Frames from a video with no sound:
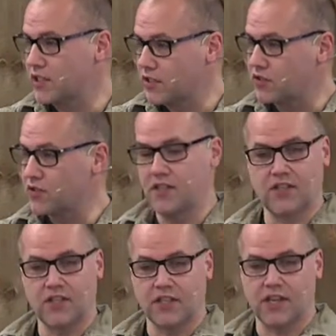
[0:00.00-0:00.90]
He goes to the
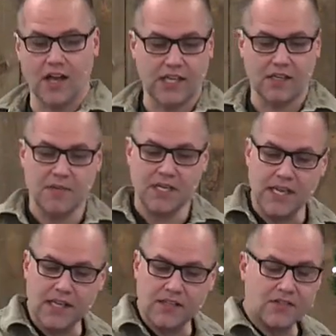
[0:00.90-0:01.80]
synagogue. He
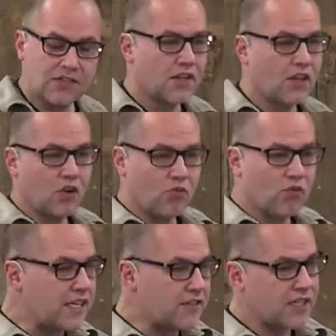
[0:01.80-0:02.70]
begins
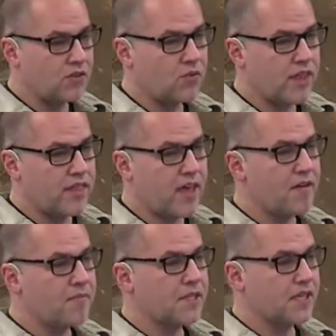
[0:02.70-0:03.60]
reasoning with
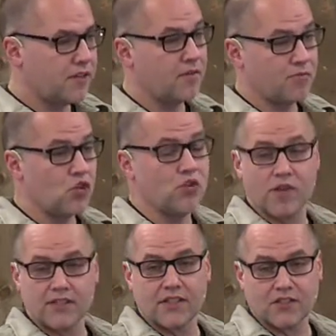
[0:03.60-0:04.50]
them, giving them good
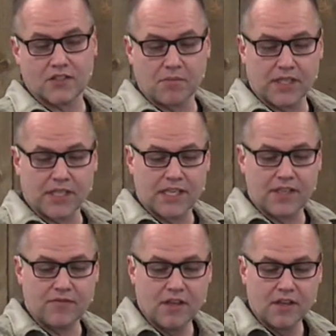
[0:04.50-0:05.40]
reasons to
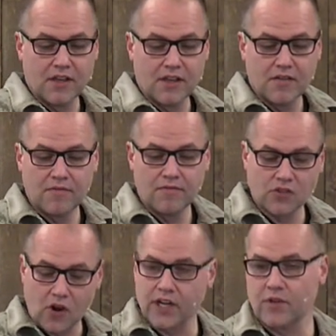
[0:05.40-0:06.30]
believe,
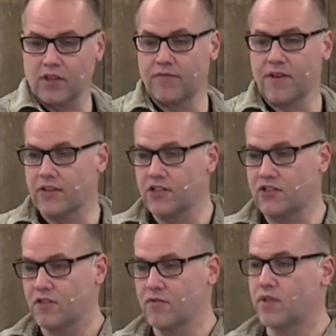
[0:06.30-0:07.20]
starting with the
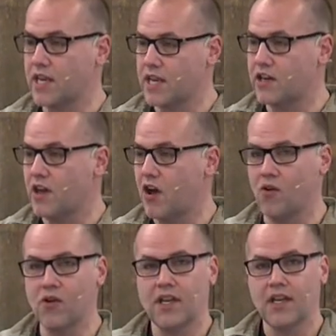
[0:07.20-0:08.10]
foundation of what they
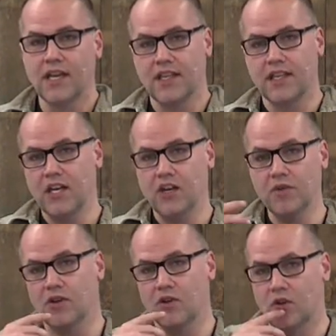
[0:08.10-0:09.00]
know. And then here we
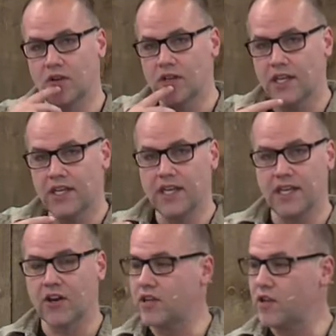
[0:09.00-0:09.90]
go to an
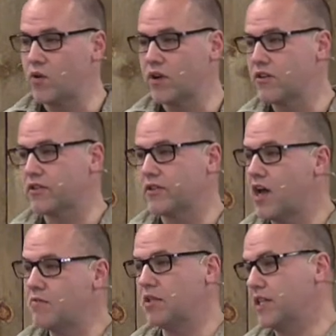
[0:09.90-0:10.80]
area where there's
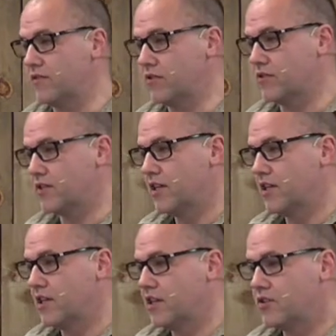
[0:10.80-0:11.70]
unbelievers.
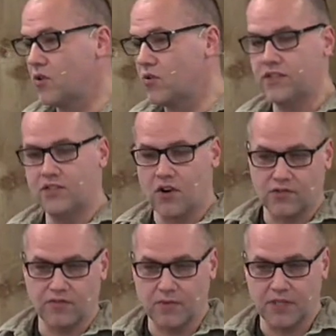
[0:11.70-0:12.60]
So he starts
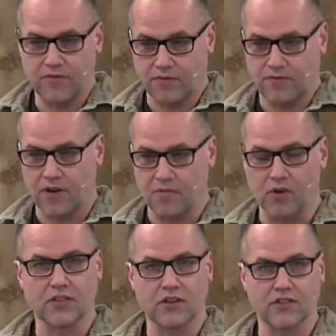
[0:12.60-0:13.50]
from a different
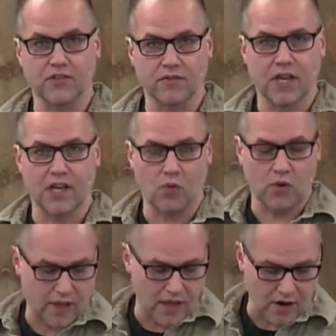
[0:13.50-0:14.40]
framework, starts kind of where
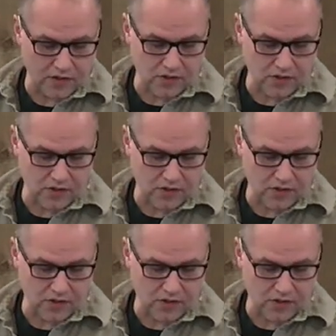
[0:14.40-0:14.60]
they are.